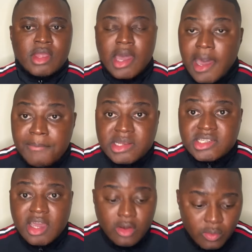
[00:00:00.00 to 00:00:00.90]
Amad
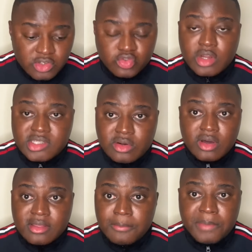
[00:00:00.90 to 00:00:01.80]
Diallo was rotting
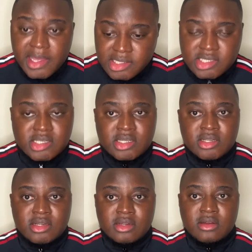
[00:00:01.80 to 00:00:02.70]
on the bench
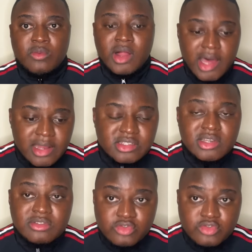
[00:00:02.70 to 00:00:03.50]
while Anthony was